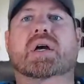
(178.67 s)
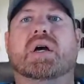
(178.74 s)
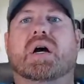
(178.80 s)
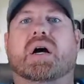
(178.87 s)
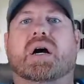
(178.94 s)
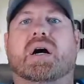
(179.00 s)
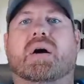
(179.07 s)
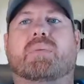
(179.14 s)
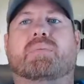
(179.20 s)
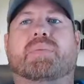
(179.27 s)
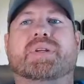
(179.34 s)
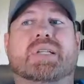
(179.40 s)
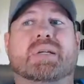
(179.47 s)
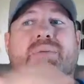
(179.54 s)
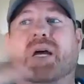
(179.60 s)

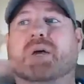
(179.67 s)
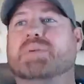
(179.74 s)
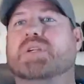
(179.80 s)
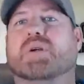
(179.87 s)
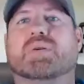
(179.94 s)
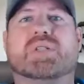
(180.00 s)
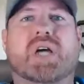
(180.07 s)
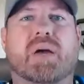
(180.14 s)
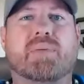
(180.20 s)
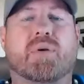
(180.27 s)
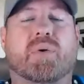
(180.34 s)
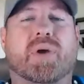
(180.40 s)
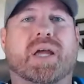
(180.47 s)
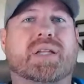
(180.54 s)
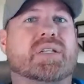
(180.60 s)
But sometimes you don't time it
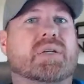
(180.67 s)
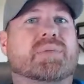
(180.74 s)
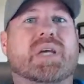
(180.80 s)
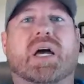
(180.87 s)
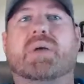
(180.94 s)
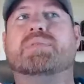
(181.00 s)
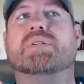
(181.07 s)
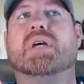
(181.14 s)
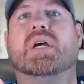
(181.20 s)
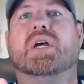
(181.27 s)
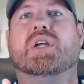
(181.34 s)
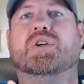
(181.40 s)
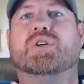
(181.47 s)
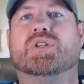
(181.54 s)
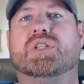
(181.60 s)
right. Sometimes
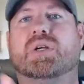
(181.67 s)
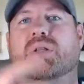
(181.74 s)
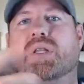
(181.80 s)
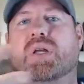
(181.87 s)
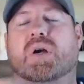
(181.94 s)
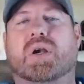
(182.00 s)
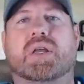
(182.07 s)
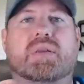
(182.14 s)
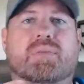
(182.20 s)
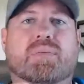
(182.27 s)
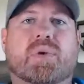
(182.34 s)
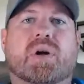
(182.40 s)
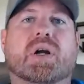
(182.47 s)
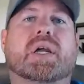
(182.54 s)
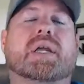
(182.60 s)
you're still learning the
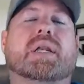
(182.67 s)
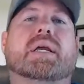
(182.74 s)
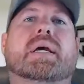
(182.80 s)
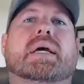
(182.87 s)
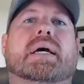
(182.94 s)
market.